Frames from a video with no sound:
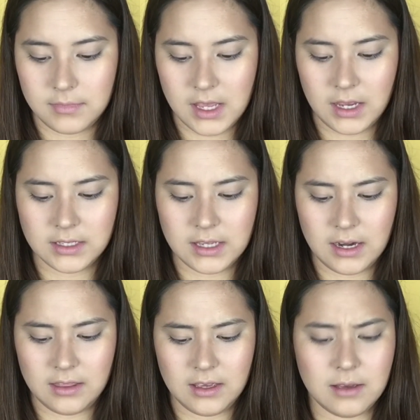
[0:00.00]
Like I said,
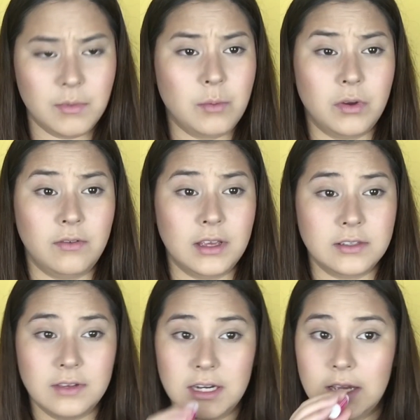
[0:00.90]
I think in my previous
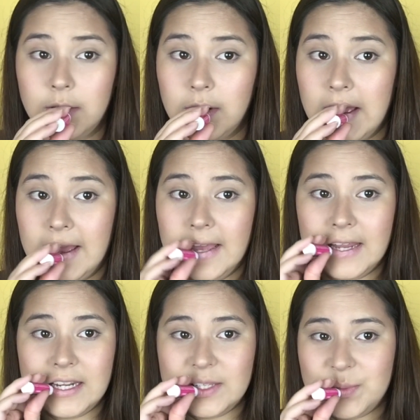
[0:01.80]
video,
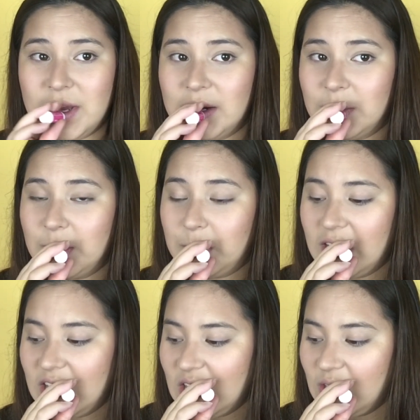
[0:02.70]
doesn't matter what
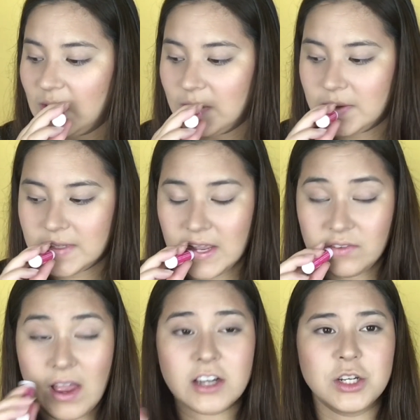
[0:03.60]
brand you use. I've
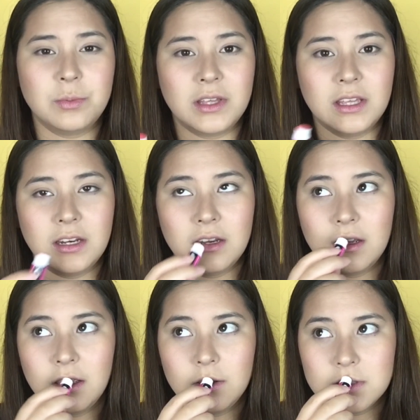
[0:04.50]
actually been
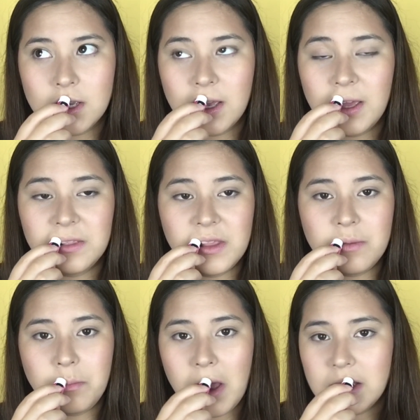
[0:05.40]
using a
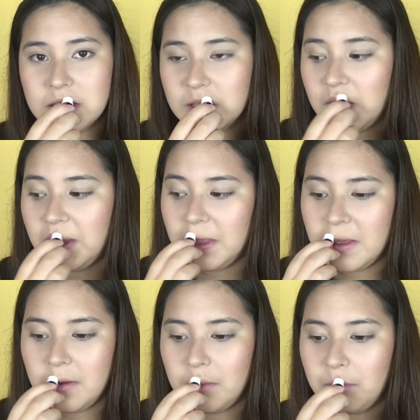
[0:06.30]
lip mask
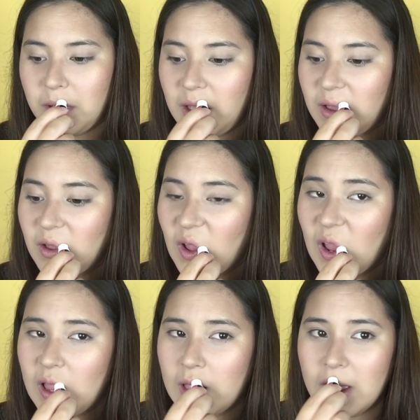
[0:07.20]
lately, but
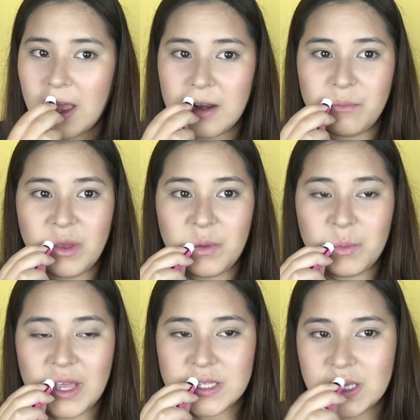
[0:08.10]
it can get a bit
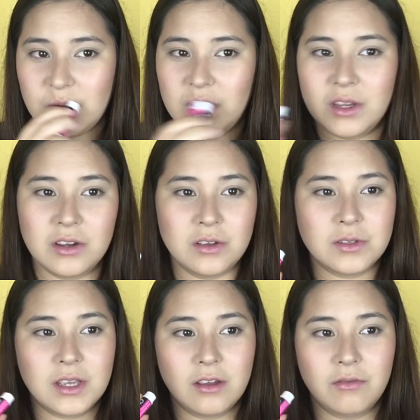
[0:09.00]
messy when you're
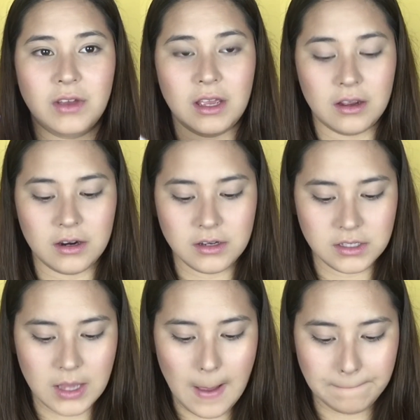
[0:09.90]
using your fingers,